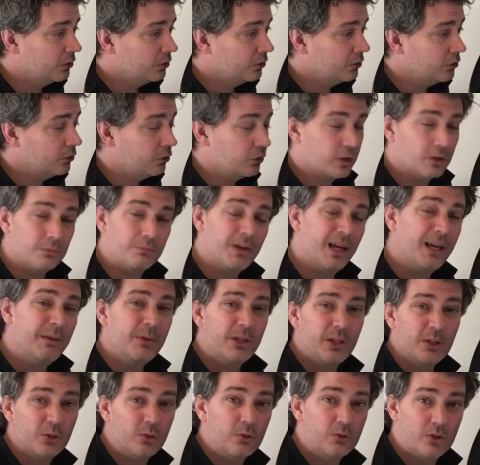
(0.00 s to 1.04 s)
You could maybe
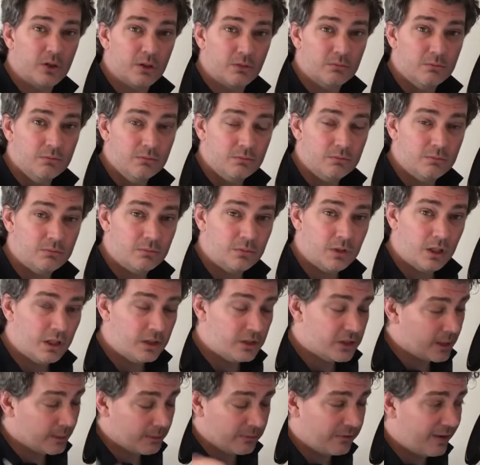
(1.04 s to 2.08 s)
use them in
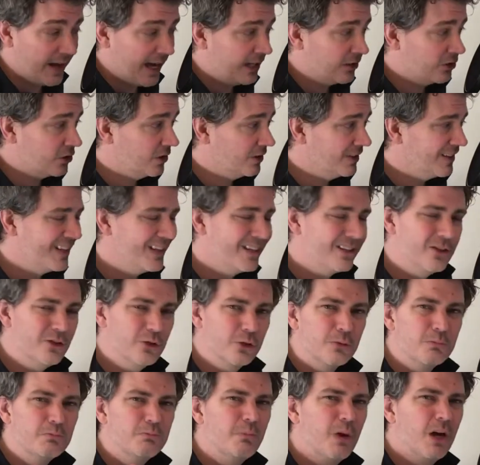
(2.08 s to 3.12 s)
some fashion. These
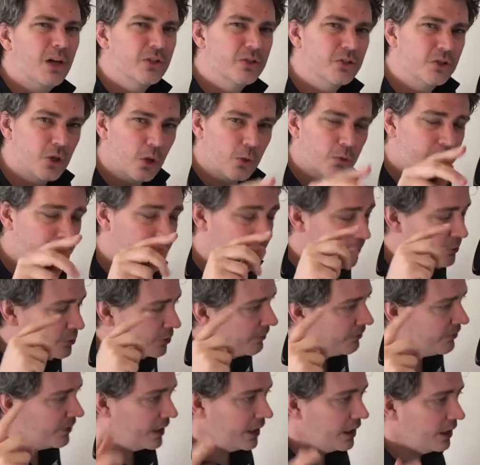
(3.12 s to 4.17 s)
are must-know tips. So
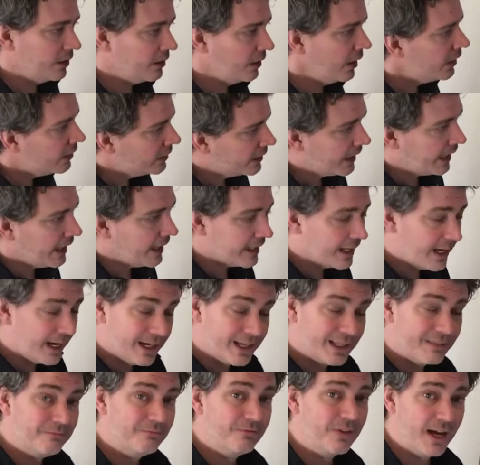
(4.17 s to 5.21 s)
I'm thinking, okay, I got
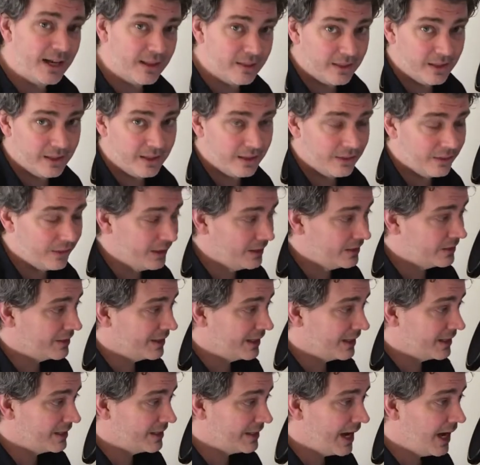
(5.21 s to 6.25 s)
to find these
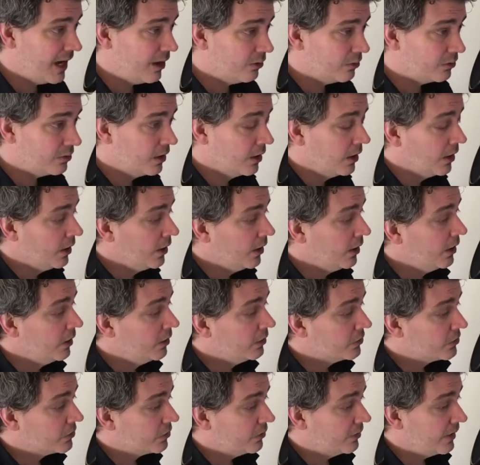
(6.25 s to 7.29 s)
things out
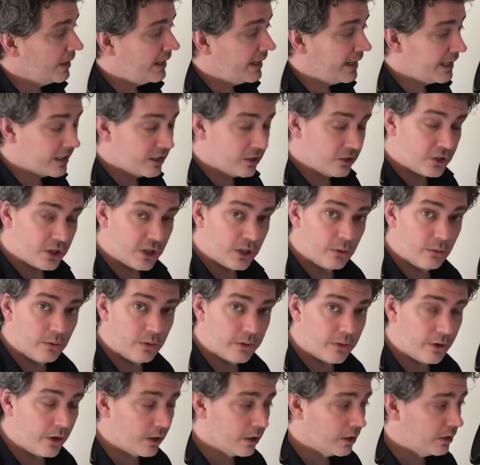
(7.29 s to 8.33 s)
so that I can share
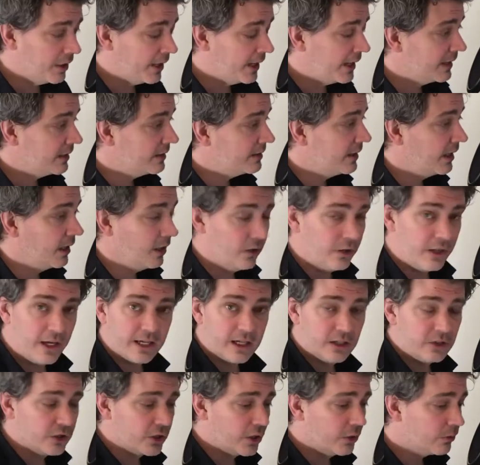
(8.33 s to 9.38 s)
with our clientele, that I
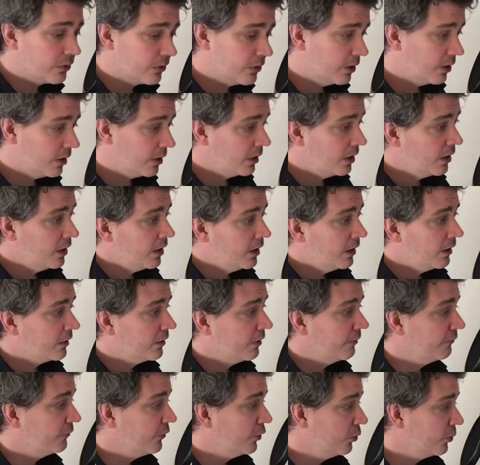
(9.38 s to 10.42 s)
can share with the
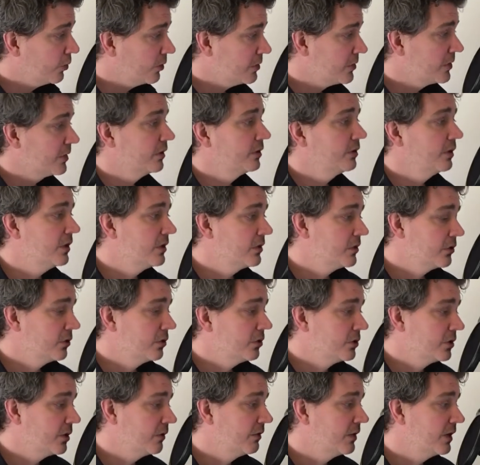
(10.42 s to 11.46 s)
viewers and
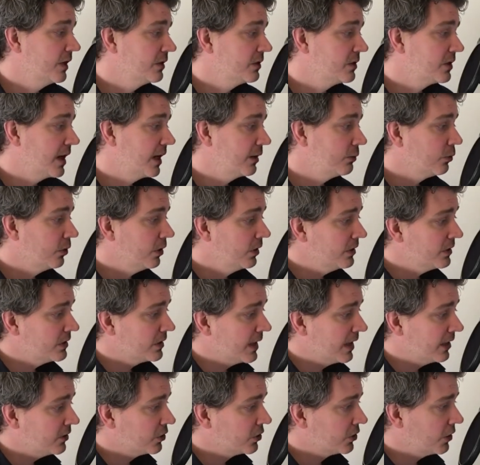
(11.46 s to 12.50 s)
listeners of the Inside Real
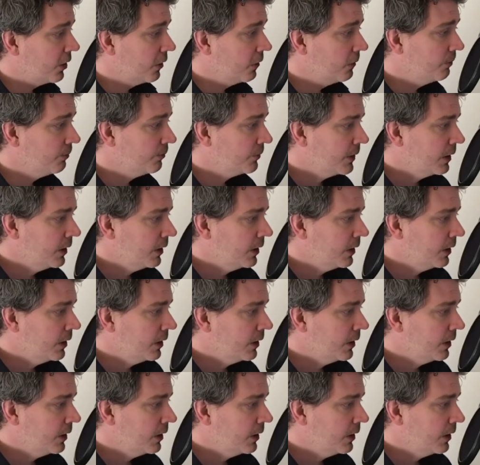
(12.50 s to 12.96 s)
Estate Show.